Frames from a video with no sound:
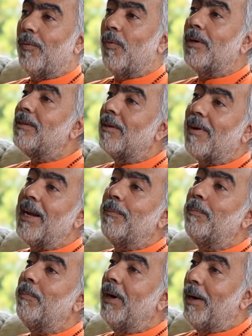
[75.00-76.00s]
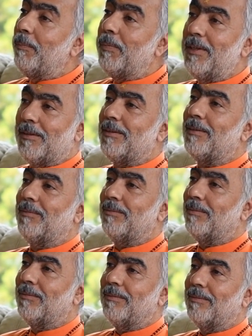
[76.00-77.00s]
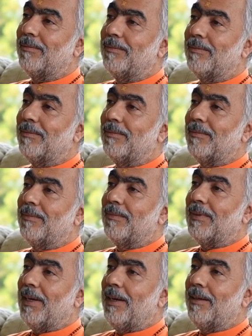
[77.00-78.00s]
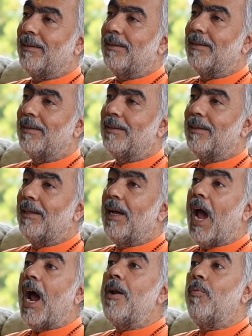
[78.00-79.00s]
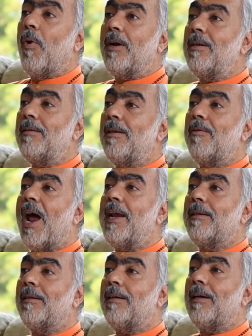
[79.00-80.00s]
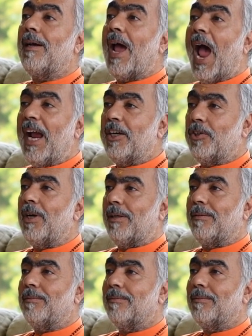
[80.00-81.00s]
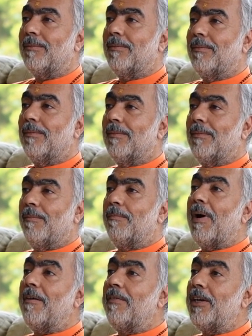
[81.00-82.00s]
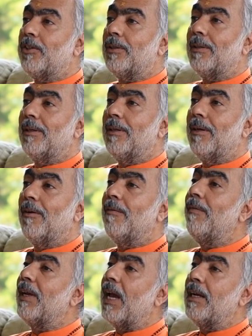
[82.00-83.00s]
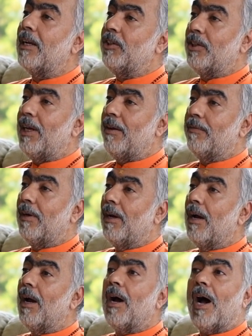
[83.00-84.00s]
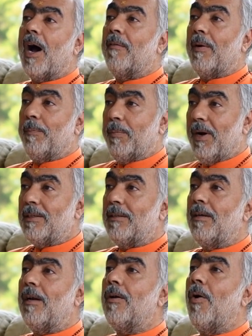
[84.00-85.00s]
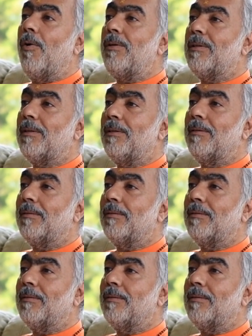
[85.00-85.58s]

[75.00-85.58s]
what's the right purpose, right? And what is the right action by which we can achieve our personal goals,